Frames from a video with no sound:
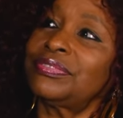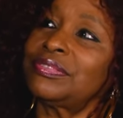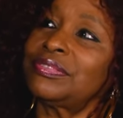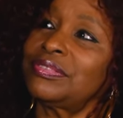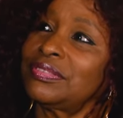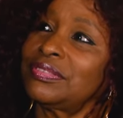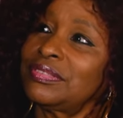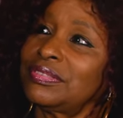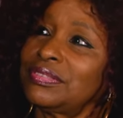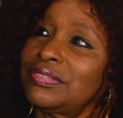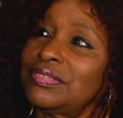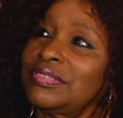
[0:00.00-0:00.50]

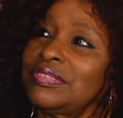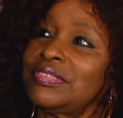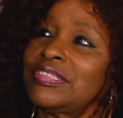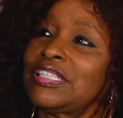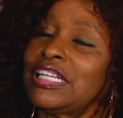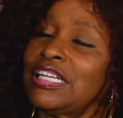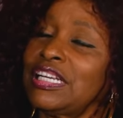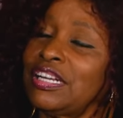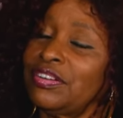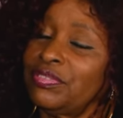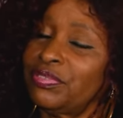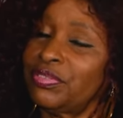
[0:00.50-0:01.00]
That's funny.
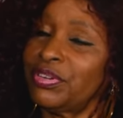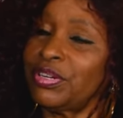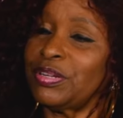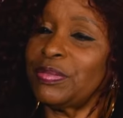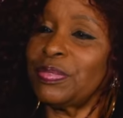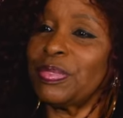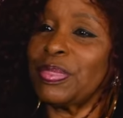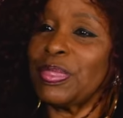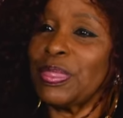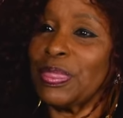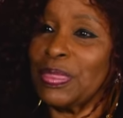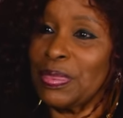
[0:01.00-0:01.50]
That's delivery. t
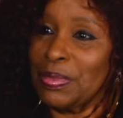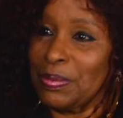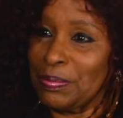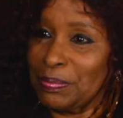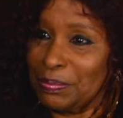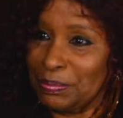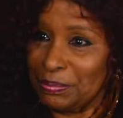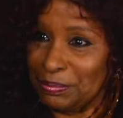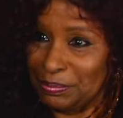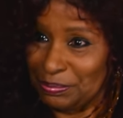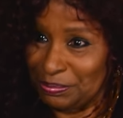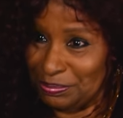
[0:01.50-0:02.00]
T-shirt I got
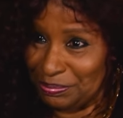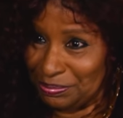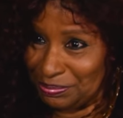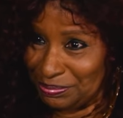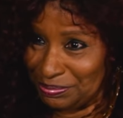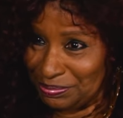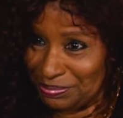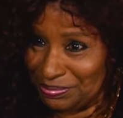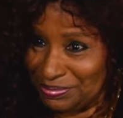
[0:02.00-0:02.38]
on today.